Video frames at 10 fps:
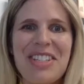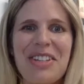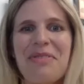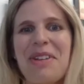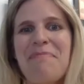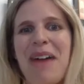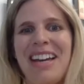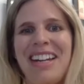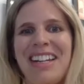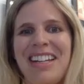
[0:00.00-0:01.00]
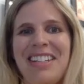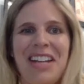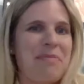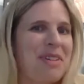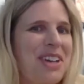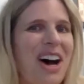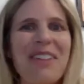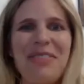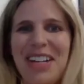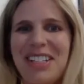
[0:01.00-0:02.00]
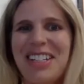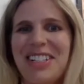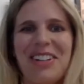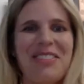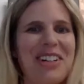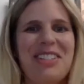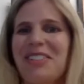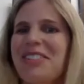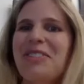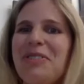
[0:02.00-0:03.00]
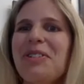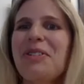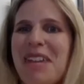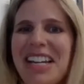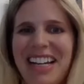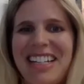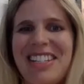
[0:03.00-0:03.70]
so we met in Deborah's office because there was no school to meet in.